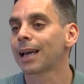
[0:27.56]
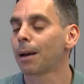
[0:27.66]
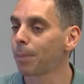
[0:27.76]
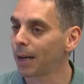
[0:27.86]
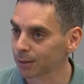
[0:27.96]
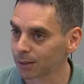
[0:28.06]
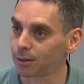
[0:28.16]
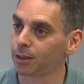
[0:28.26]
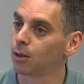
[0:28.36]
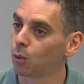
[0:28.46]

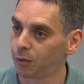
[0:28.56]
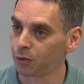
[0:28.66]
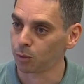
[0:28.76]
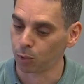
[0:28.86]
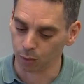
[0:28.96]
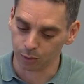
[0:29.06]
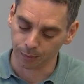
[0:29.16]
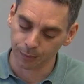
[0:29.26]
capacity within Gibraltar.